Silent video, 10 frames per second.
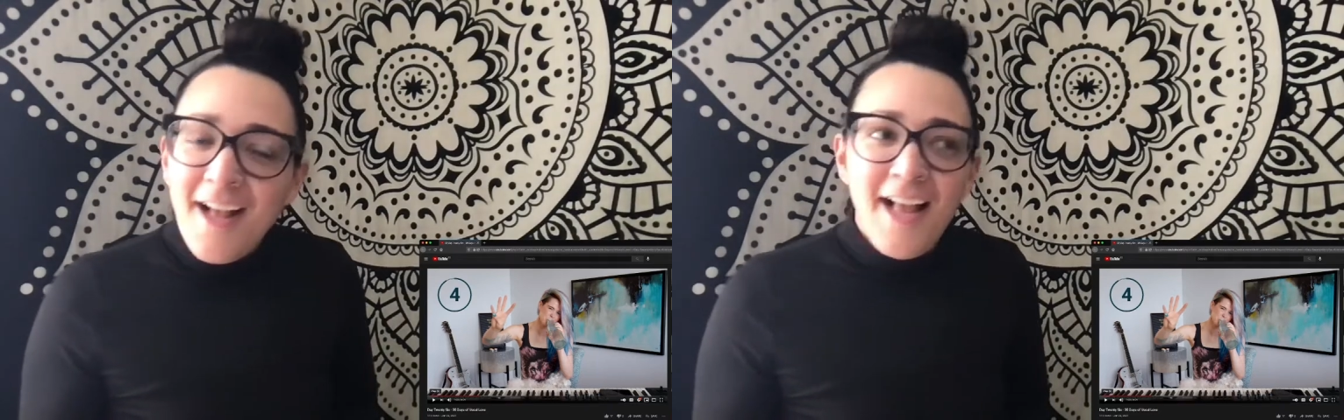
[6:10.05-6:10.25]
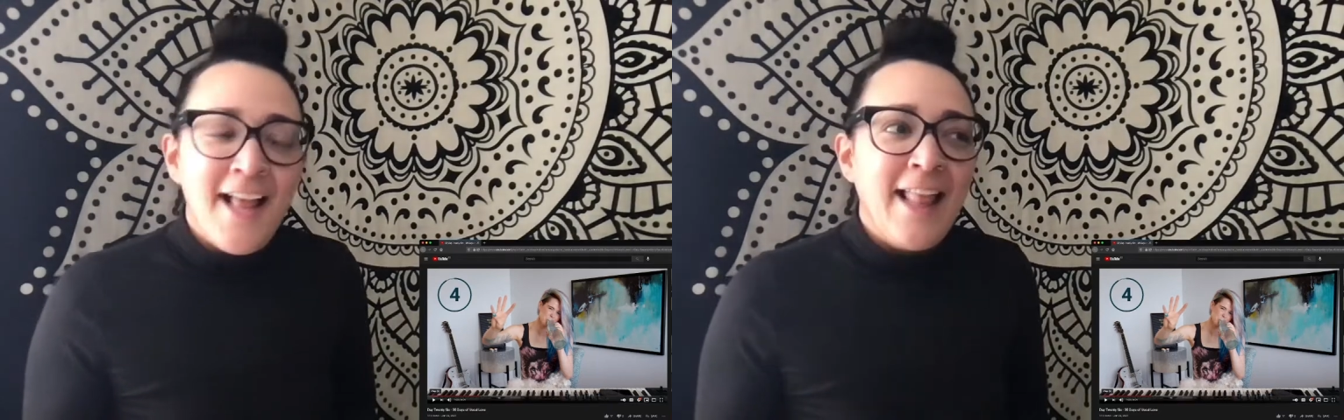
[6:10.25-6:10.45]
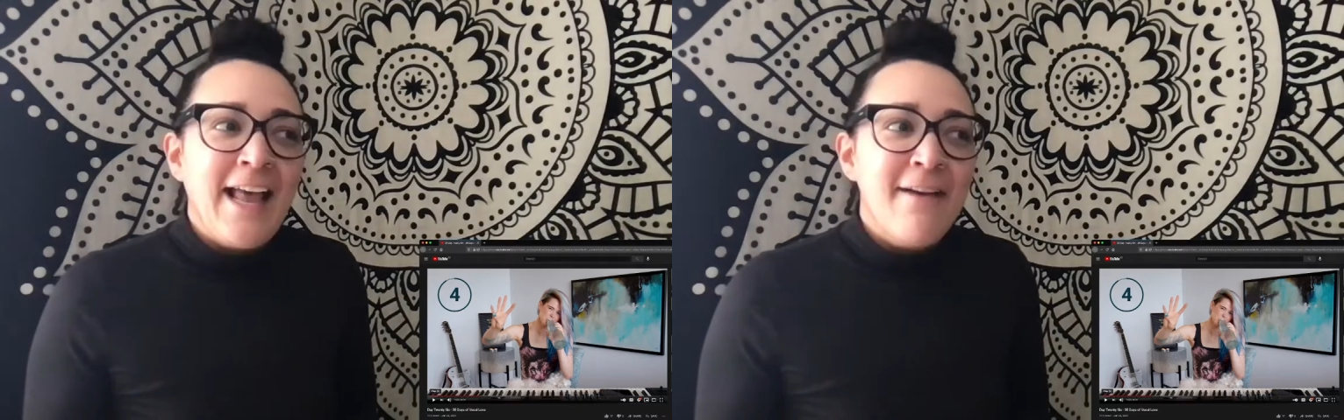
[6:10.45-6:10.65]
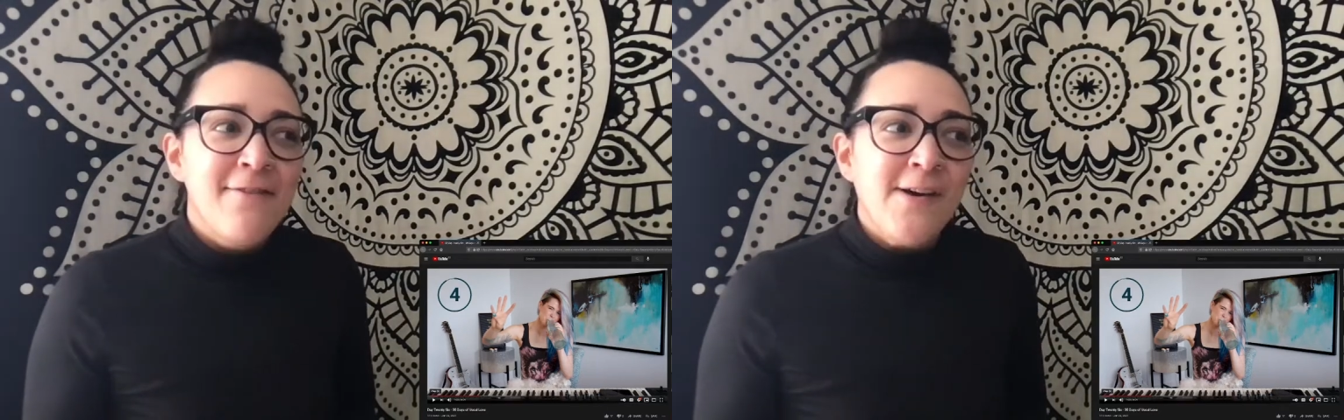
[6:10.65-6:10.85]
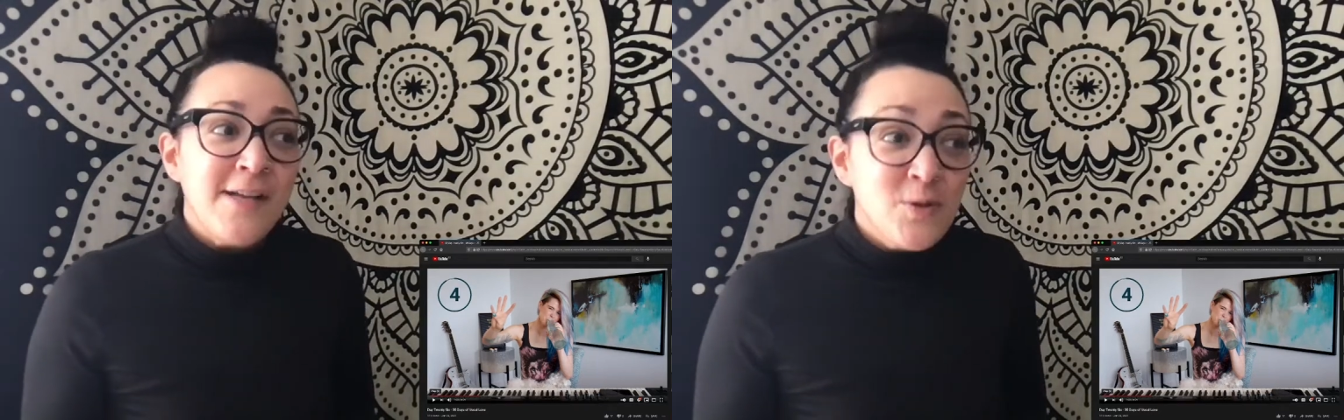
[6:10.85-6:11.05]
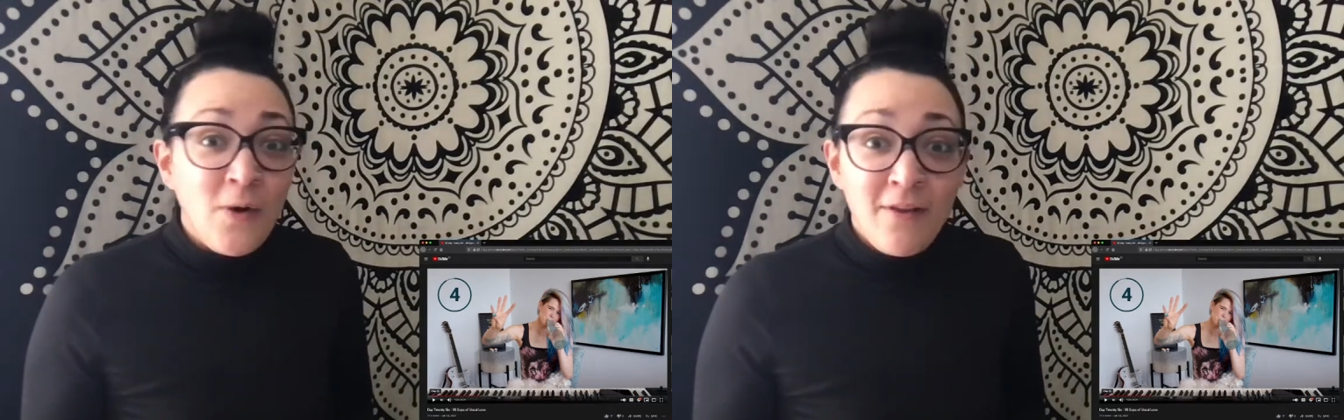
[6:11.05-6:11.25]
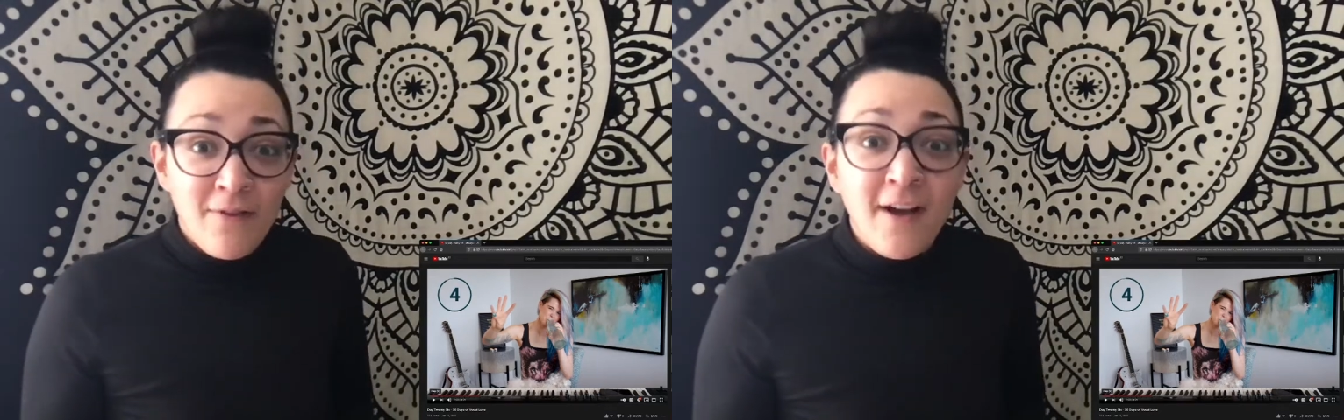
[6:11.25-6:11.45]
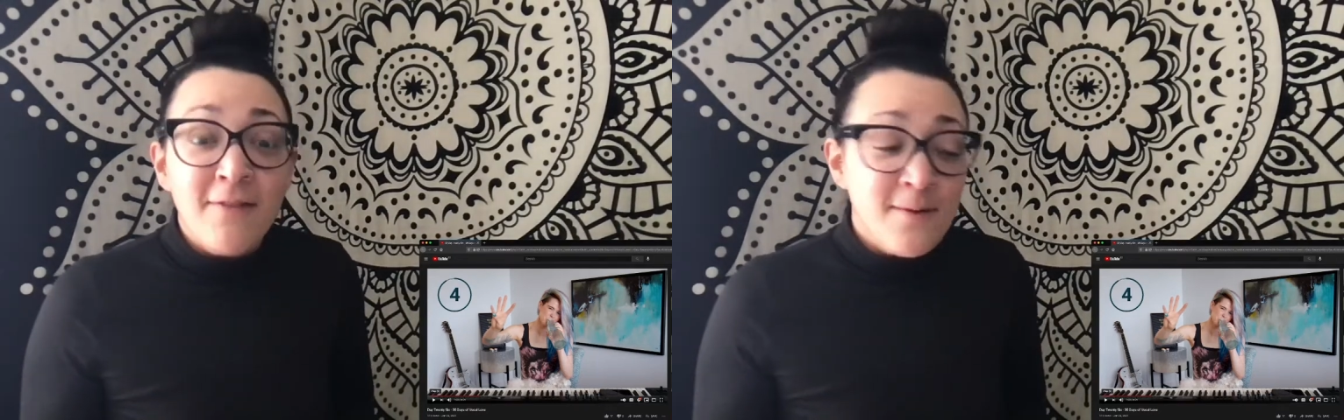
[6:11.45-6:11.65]
and I felt at
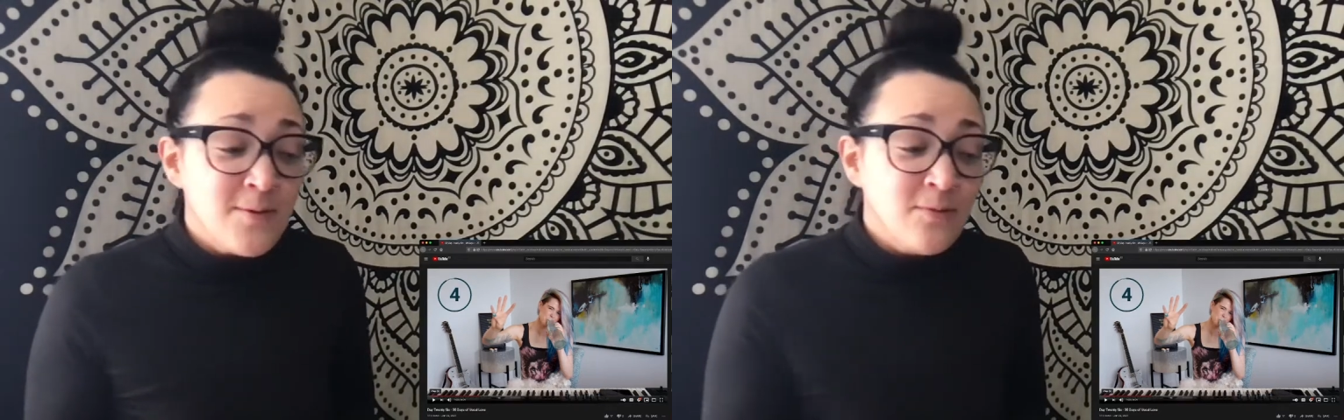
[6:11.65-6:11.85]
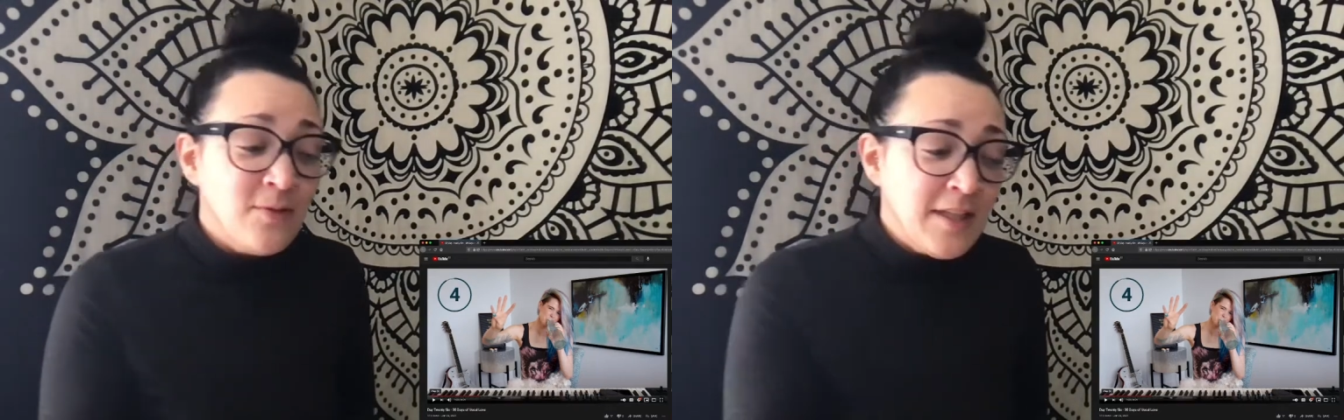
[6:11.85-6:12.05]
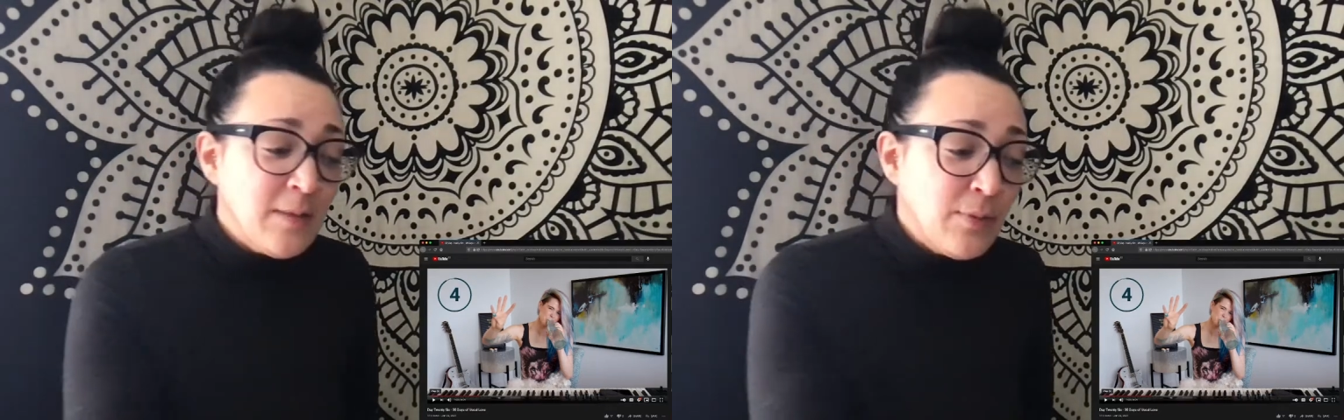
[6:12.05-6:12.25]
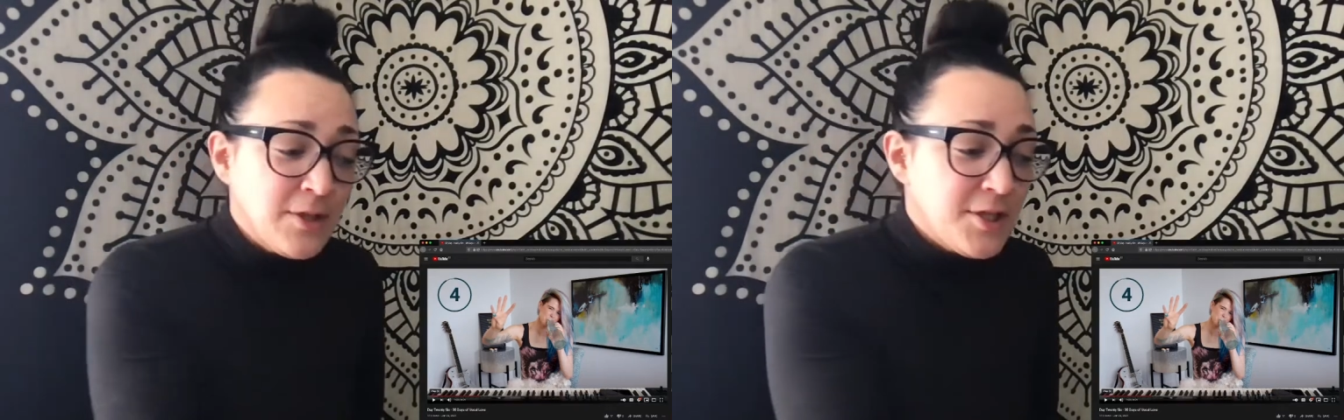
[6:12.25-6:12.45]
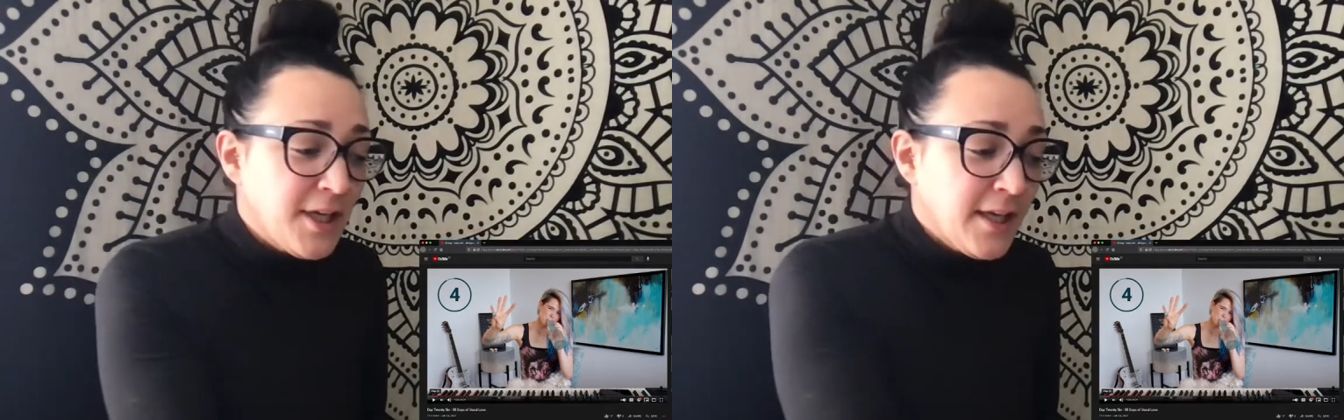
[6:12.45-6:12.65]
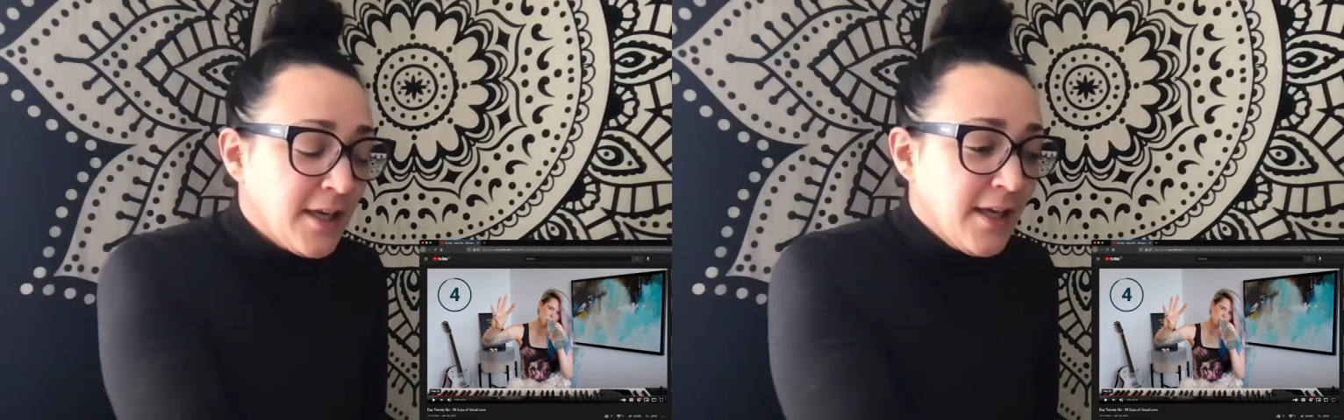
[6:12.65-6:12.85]
25 that was really pushing.